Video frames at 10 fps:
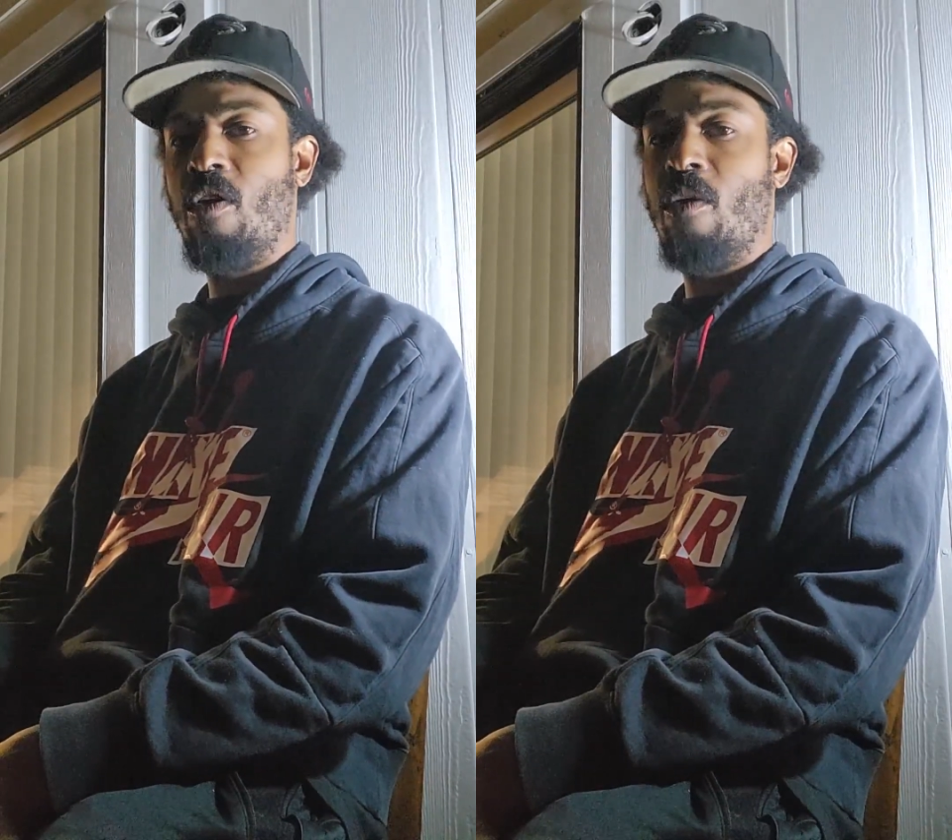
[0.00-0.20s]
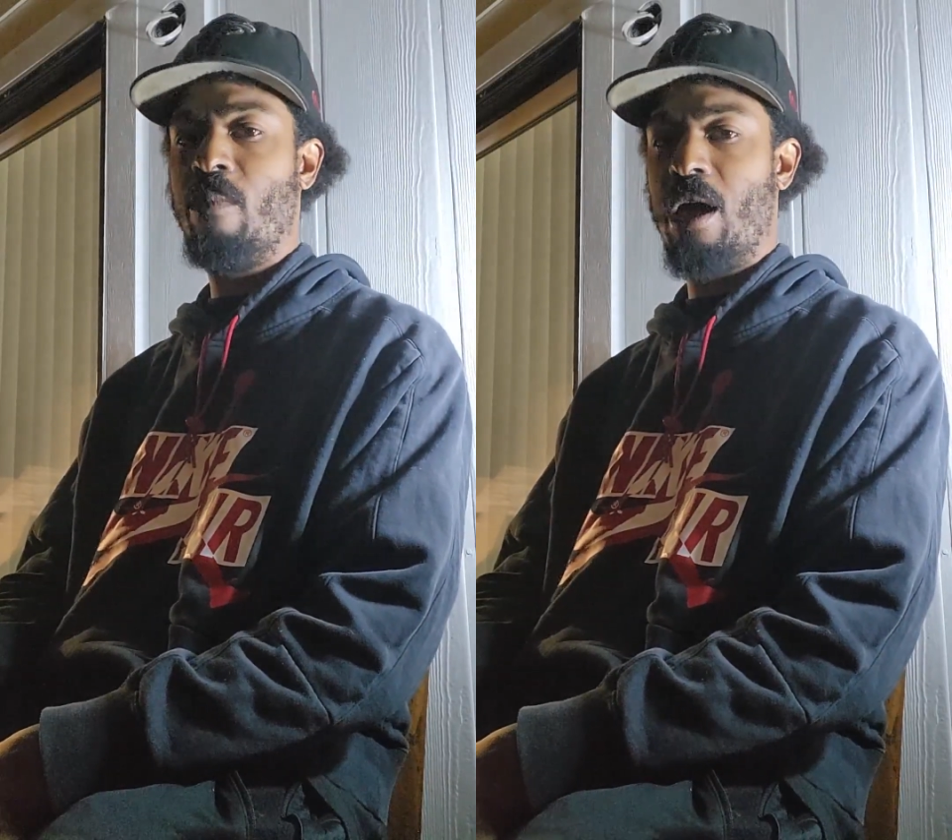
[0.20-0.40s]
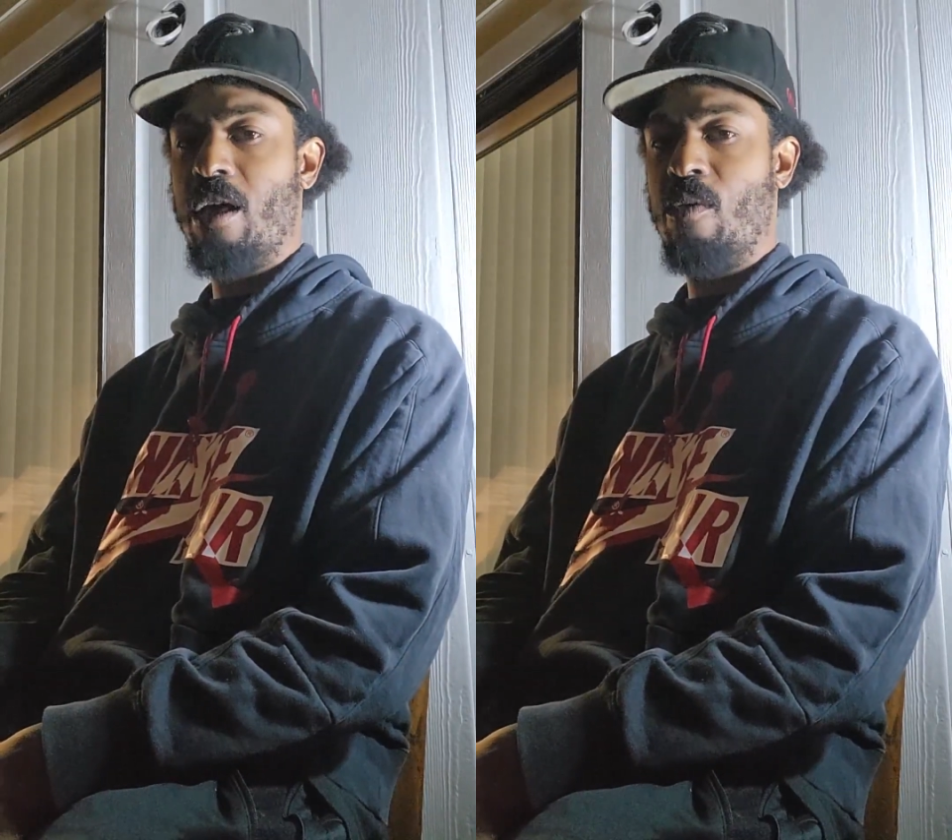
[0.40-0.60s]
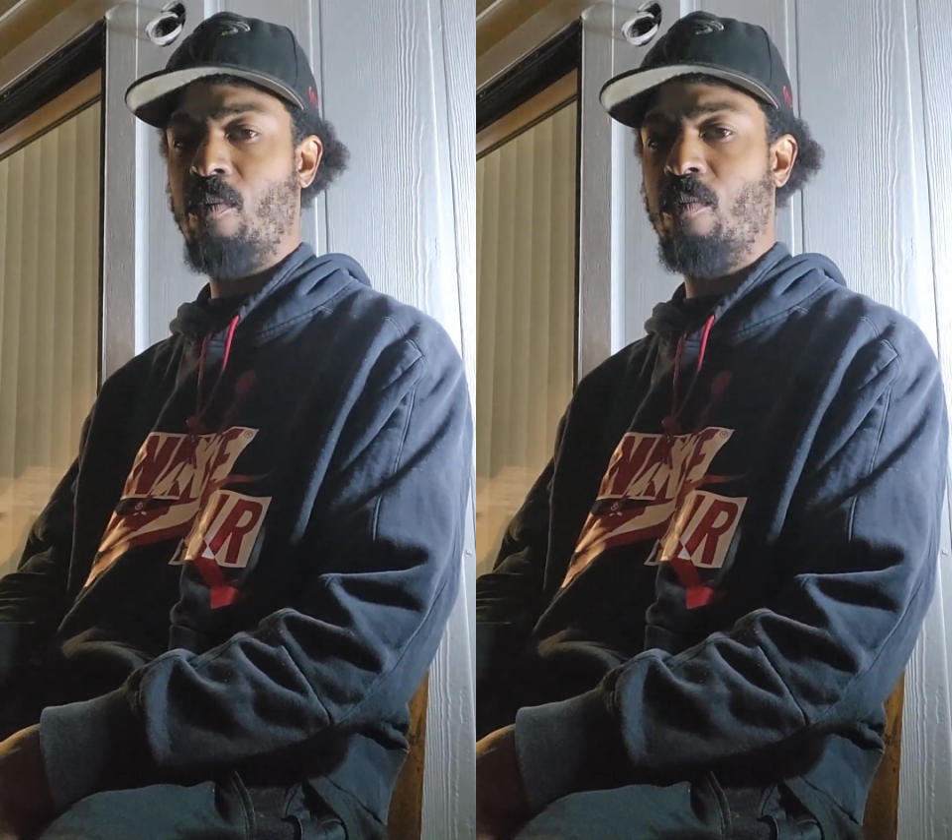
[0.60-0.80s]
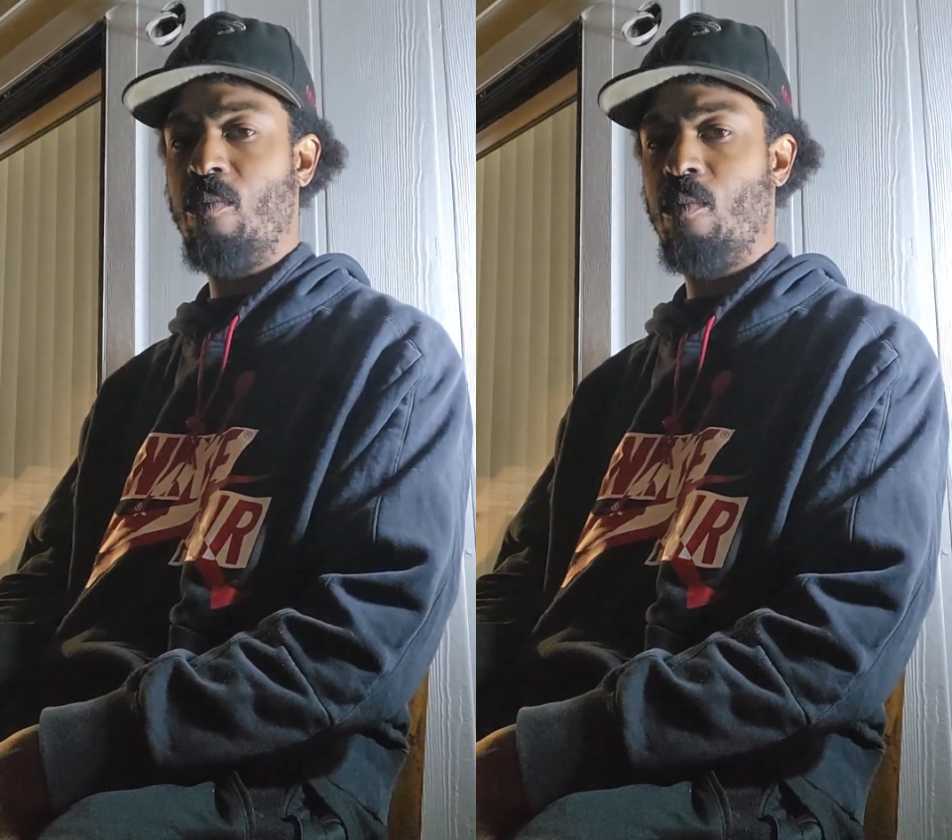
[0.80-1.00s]
gone back
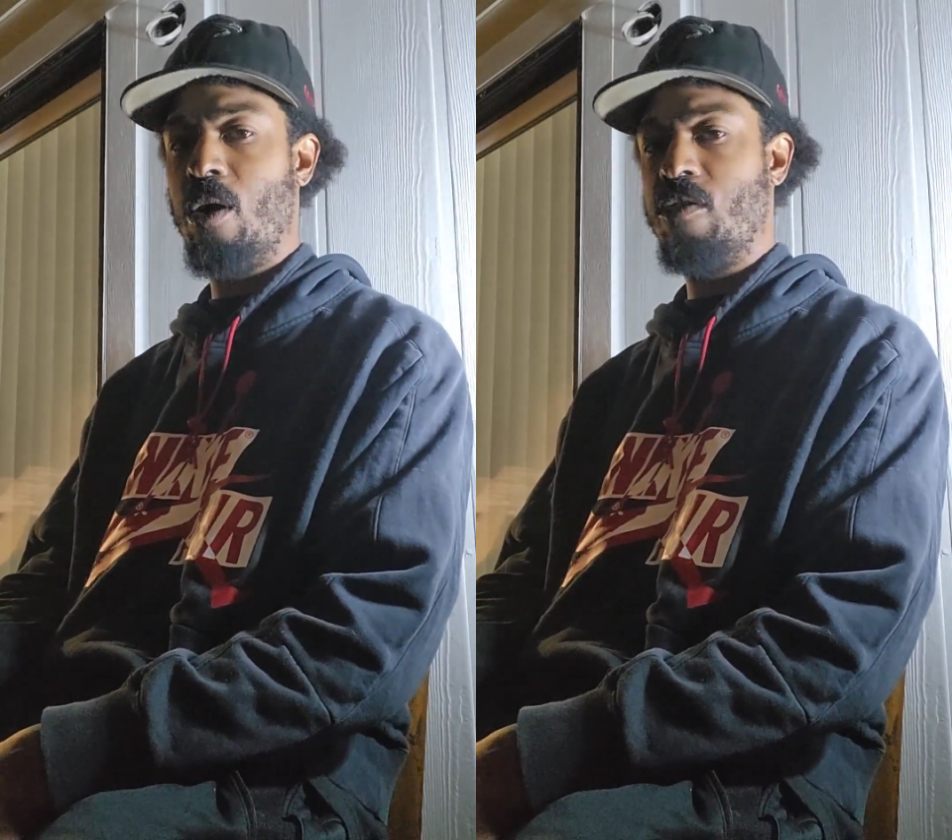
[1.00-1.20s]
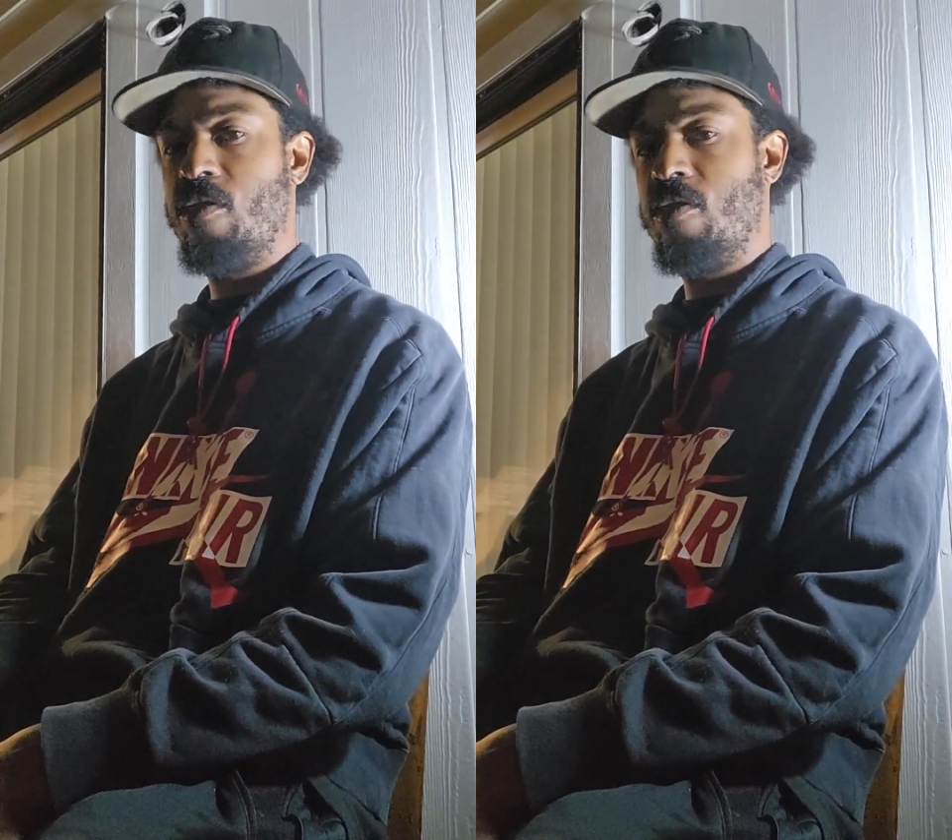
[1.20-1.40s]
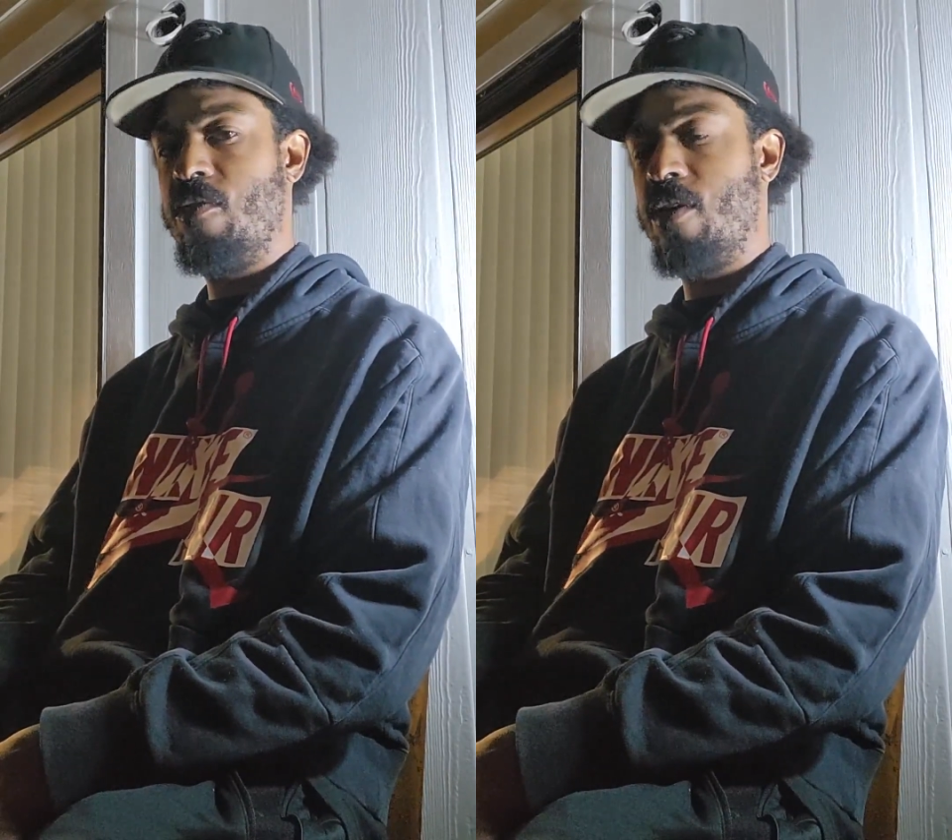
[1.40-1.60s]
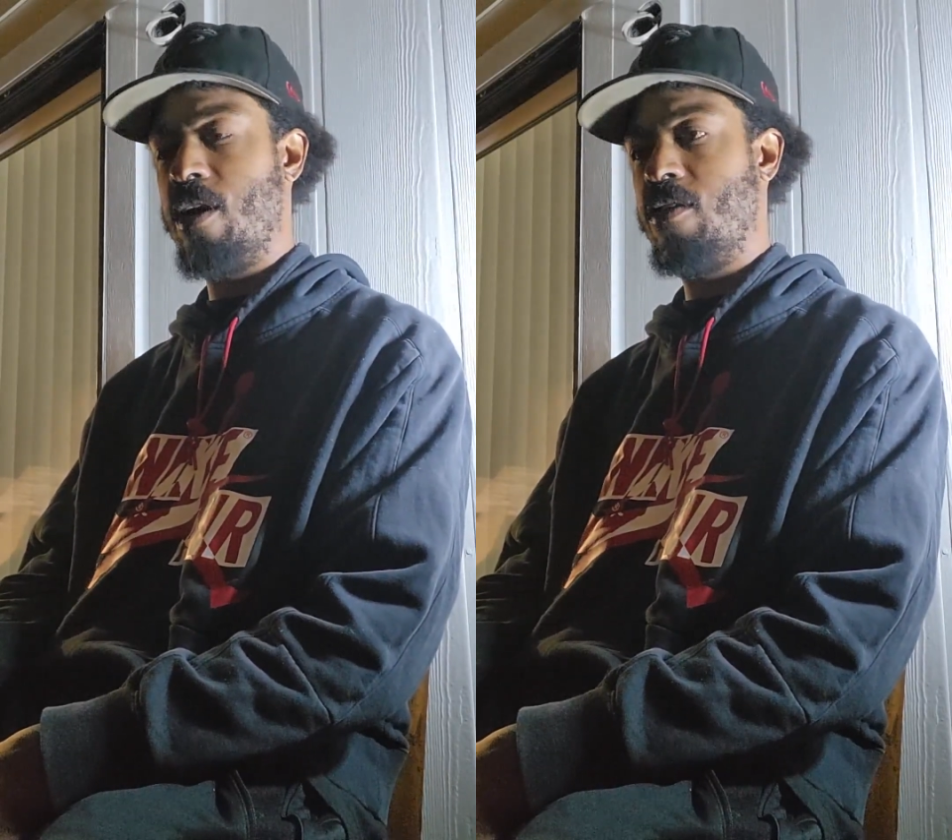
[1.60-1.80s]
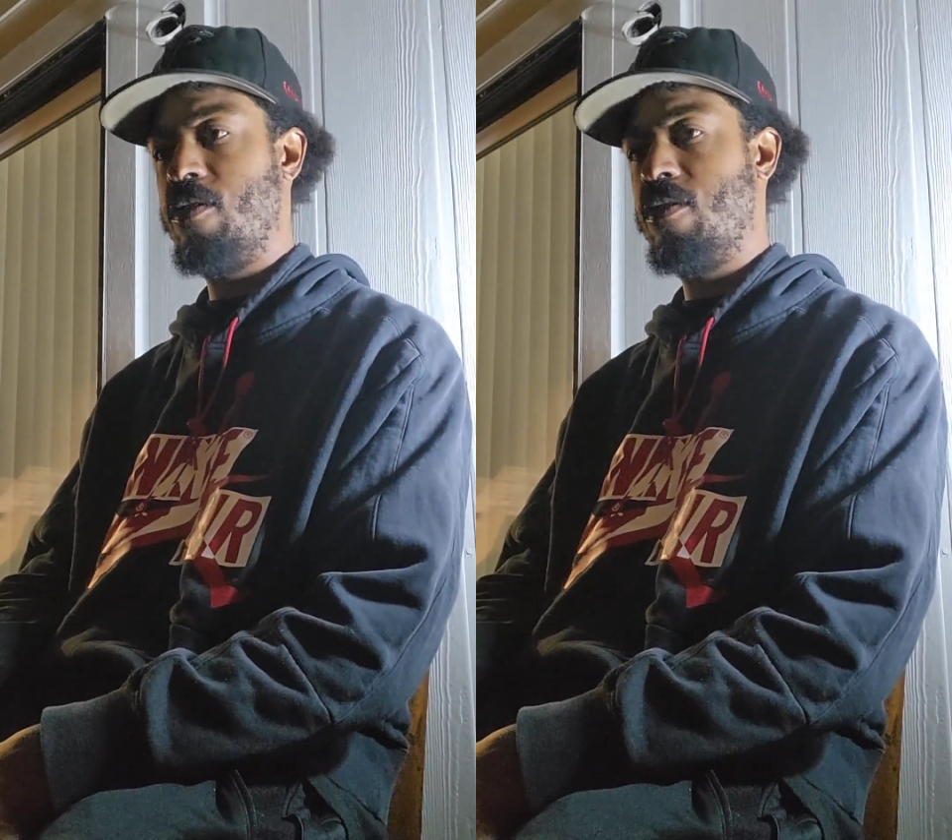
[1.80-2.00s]
and watched his
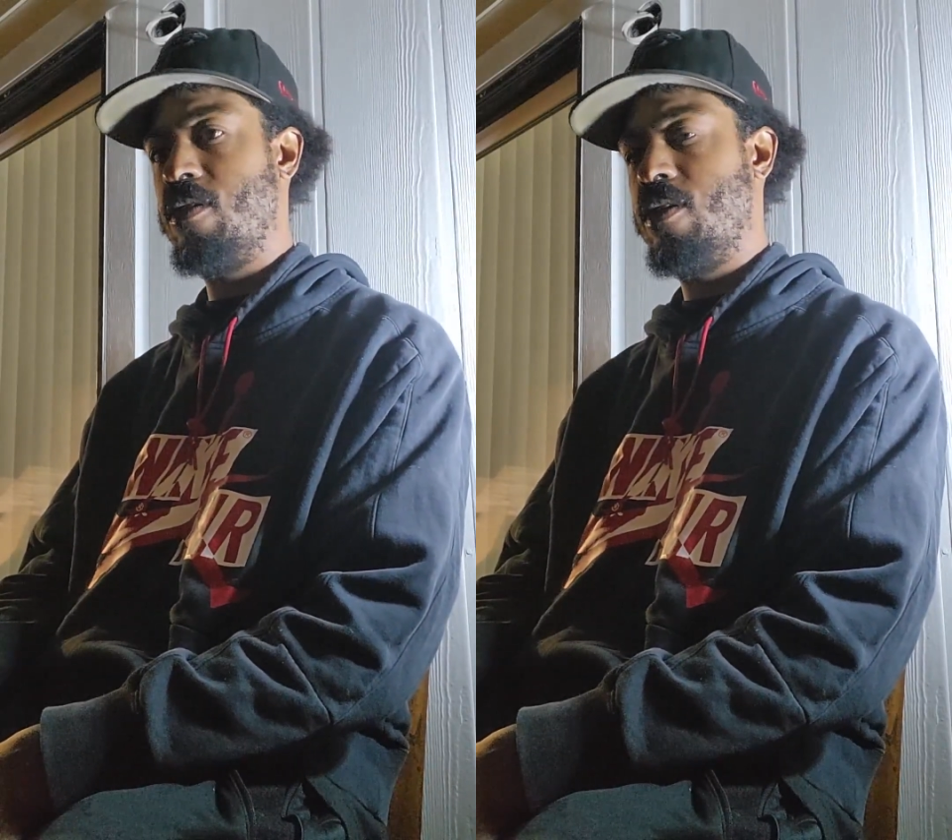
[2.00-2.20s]
fights,